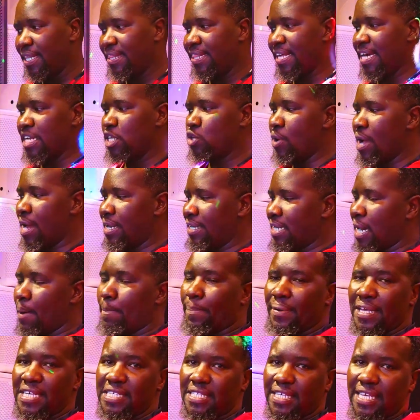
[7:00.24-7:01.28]
then you end
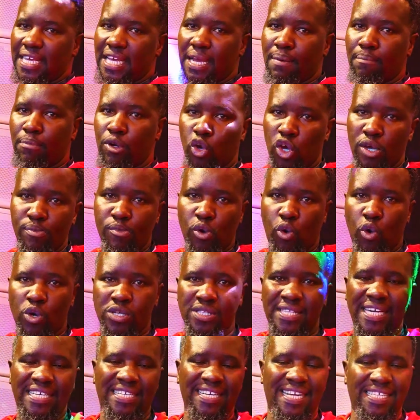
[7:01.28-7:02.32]
up risking blowing because
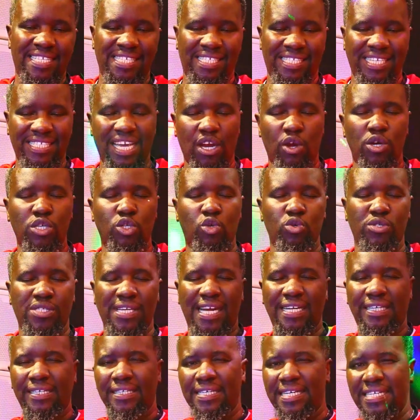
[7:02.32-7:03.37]
the transistors are going to
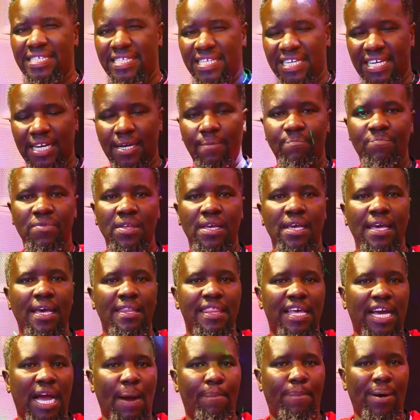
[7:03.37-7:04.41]
start heating,
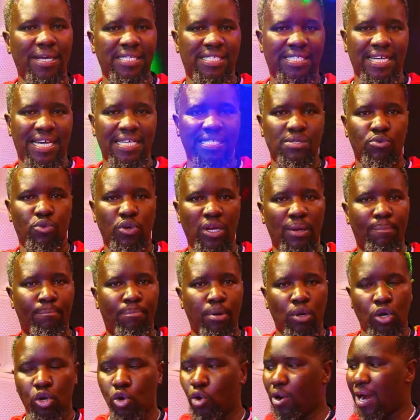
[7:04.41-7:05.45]
the capacitors will
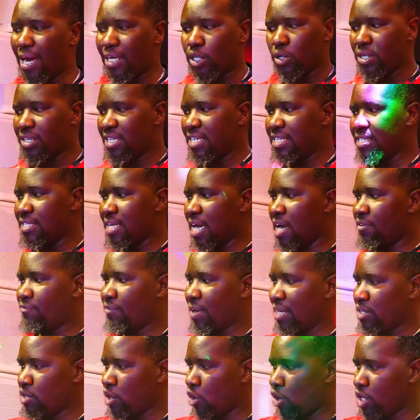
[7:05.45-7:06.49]
blow and all this stuff,
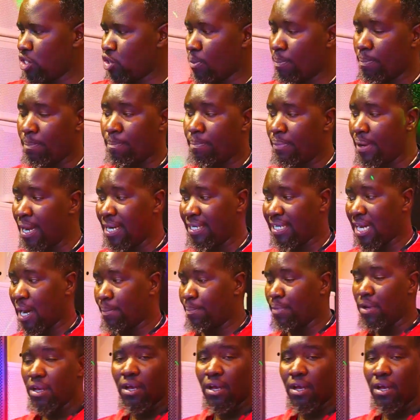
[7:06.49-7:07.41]
and you're going to end up